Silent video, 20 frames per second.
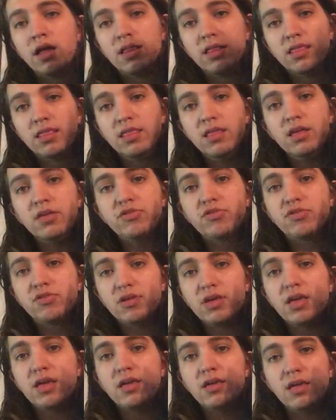
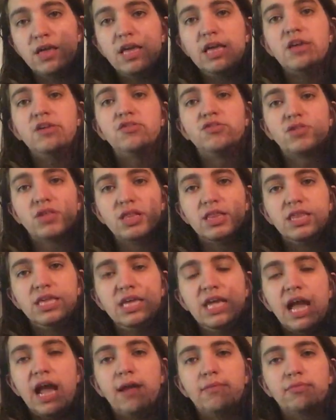This is
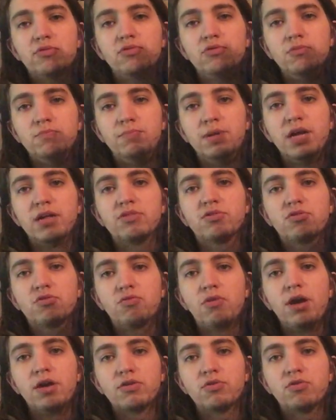the absolute best
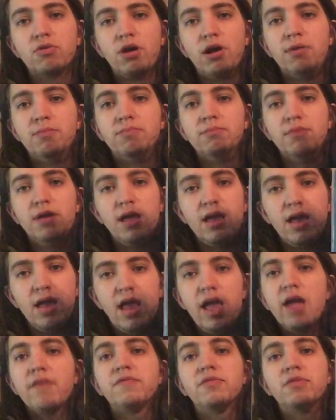grindcore album
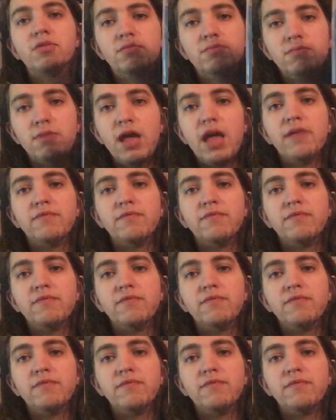ever,